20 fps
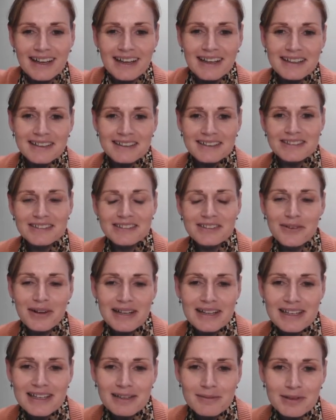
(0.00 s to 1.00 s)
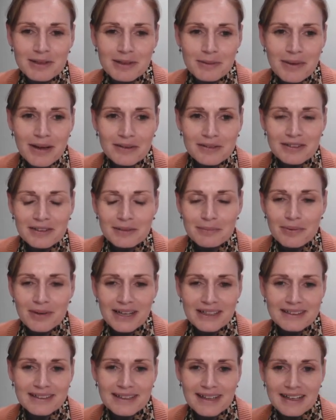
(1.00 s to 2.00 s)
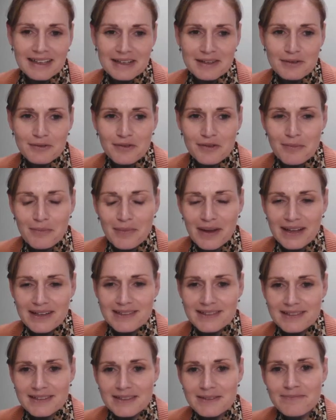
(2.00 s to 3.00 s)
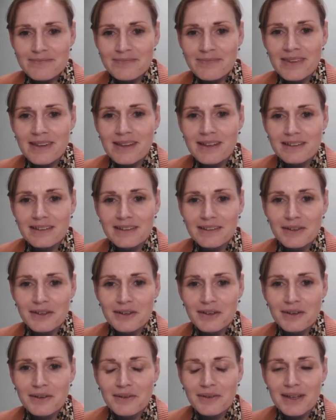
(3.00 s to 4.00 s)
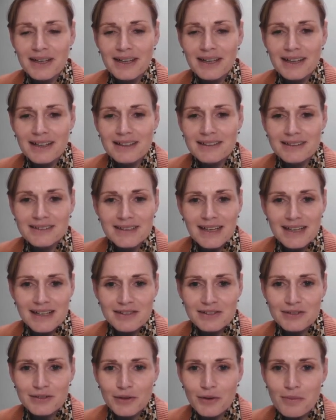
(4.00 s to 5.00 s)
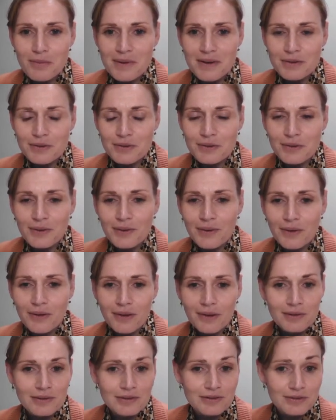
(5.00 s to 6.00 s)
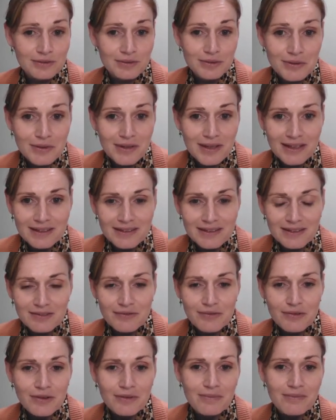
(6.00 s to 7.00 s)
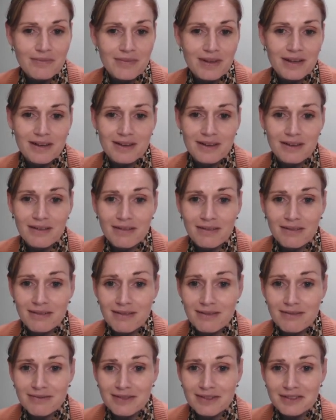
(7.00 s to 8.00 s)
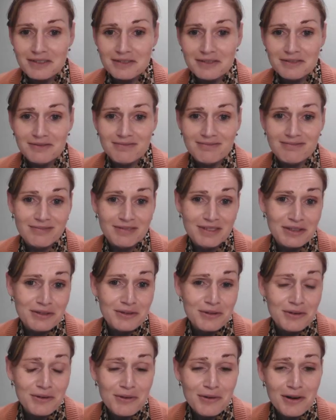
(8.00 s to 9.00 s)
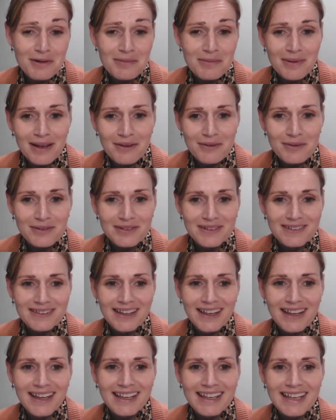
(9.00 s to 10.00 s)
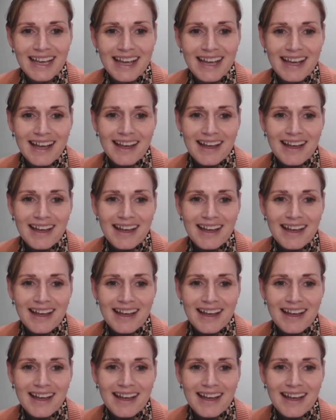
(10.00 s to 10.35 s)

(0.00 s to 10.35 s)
So a little bit about the practical information. So the challenge is open to all students from all over the Europe, I would say.